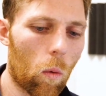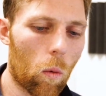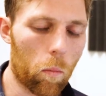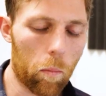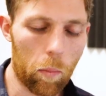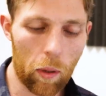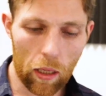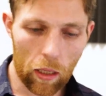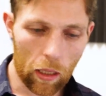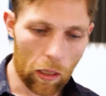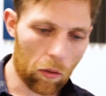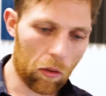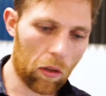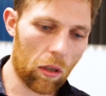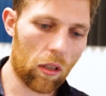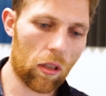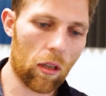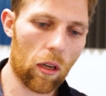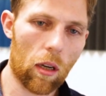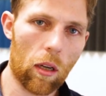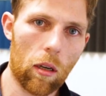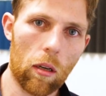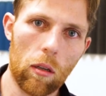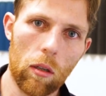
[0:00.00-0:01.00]
being out in the
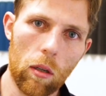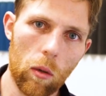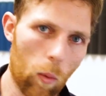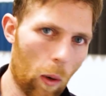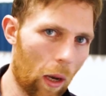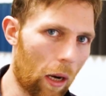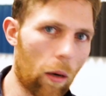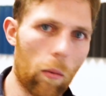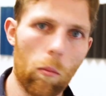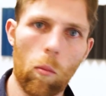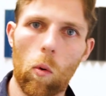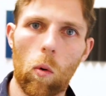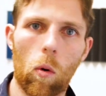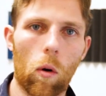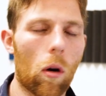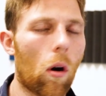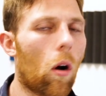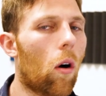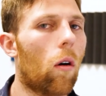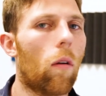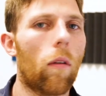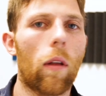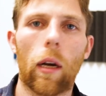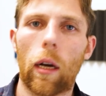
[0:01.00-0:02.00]
sun, sweating more,
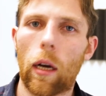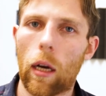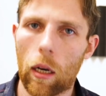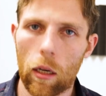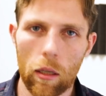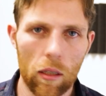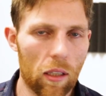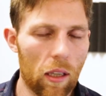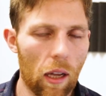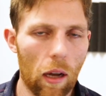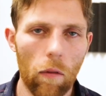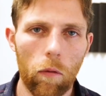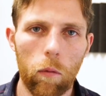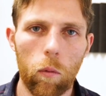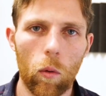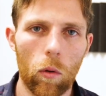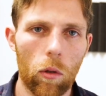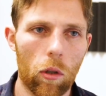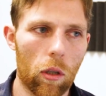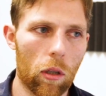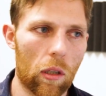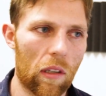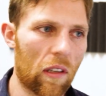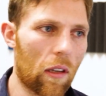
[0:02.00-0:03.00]
all that kind of stuff will
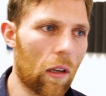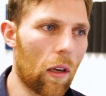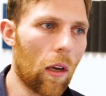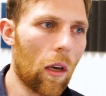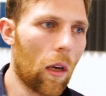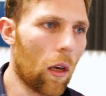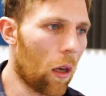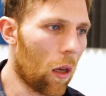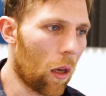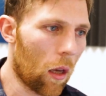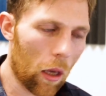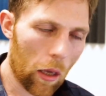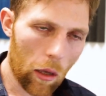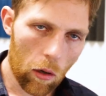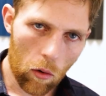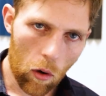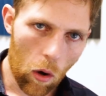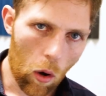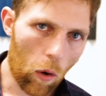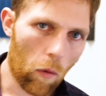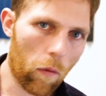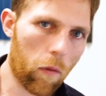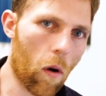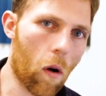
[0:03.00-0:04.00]
just, it'll
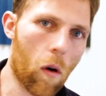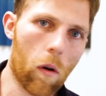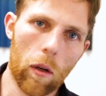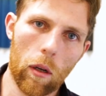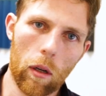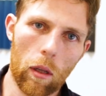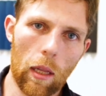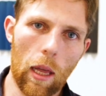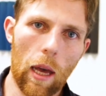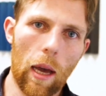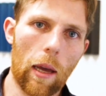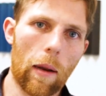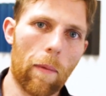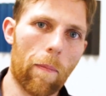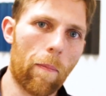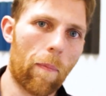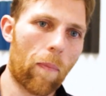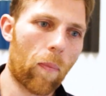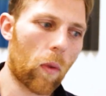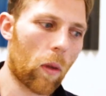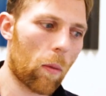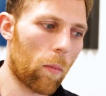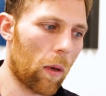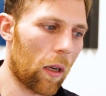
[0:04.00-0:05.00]
all fall in the line.
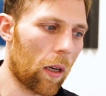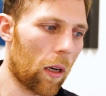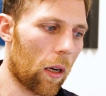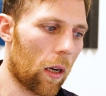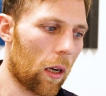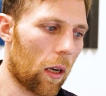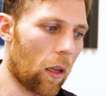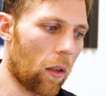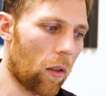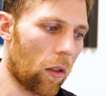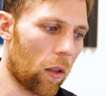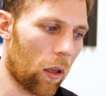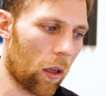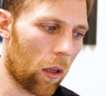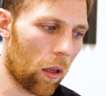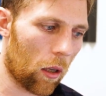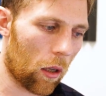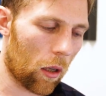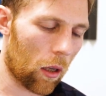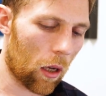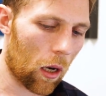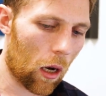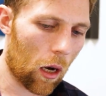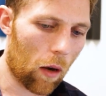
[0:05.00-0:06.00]
Because
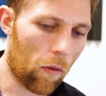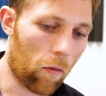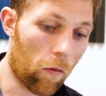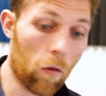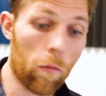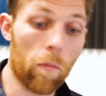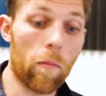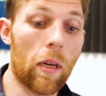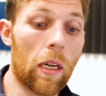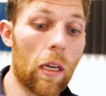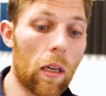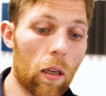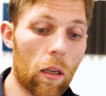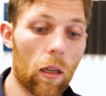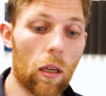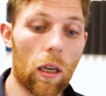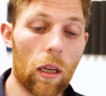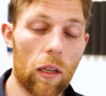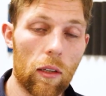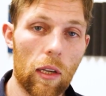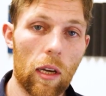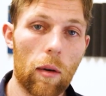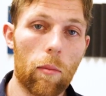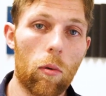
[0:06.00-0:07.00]
uh, for me,
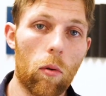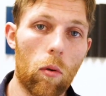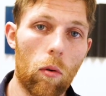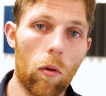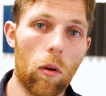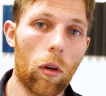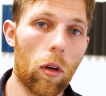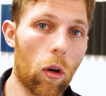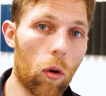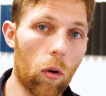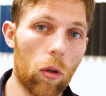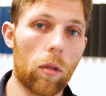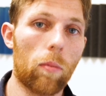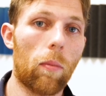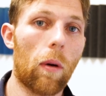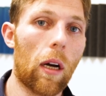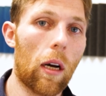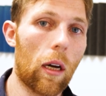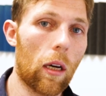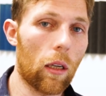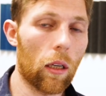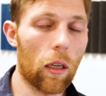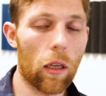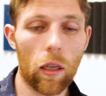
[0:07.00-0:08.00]
example,
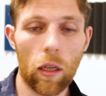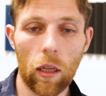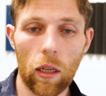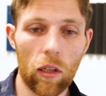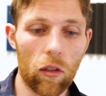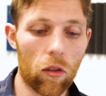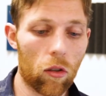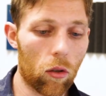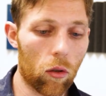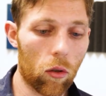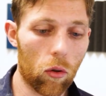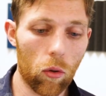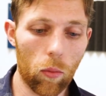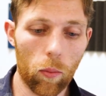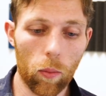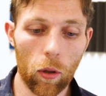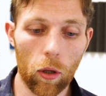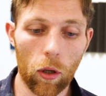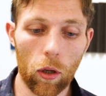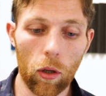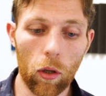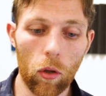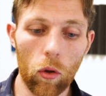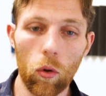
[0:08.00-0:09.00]
Ghostbond is
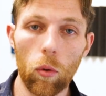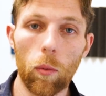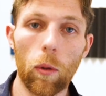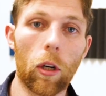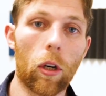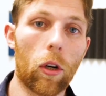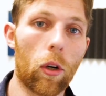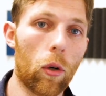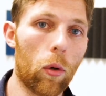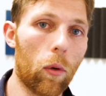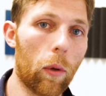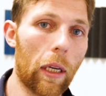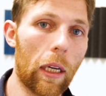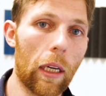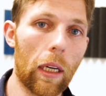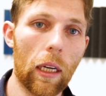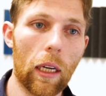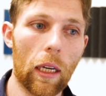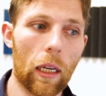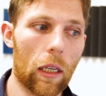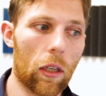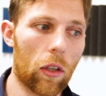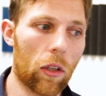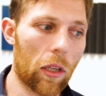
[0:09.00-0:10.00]
uber, uber
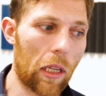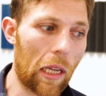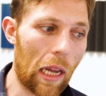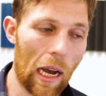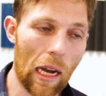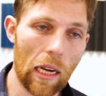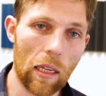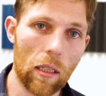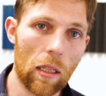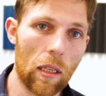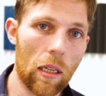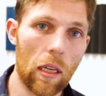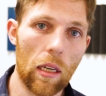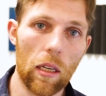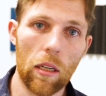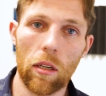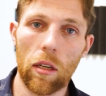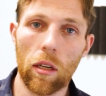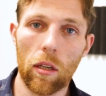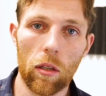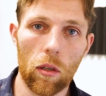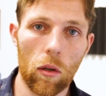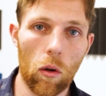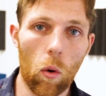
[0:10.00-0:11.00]
gooey and just nasty,
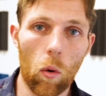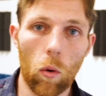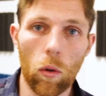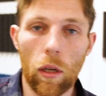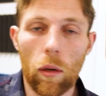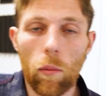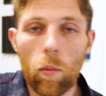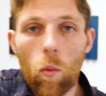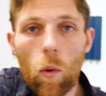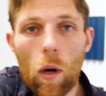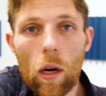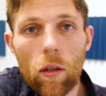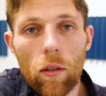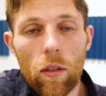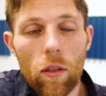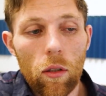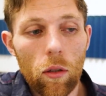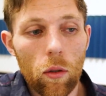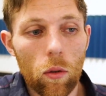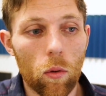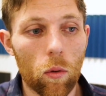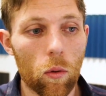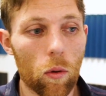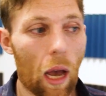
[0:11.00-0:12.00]
doesn't hold up well
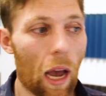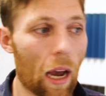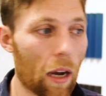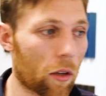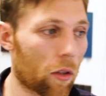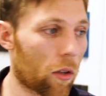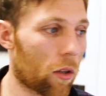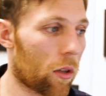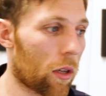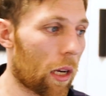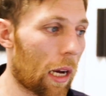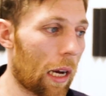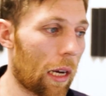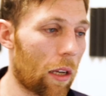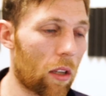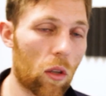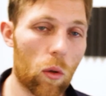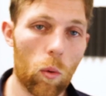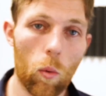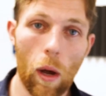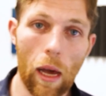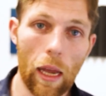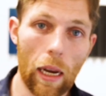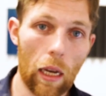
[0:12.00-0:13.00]
to exercise,
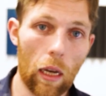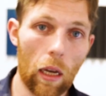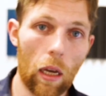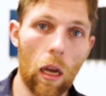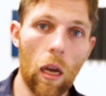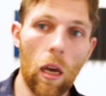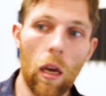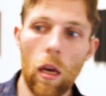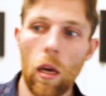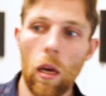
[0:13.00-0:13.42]
sweating,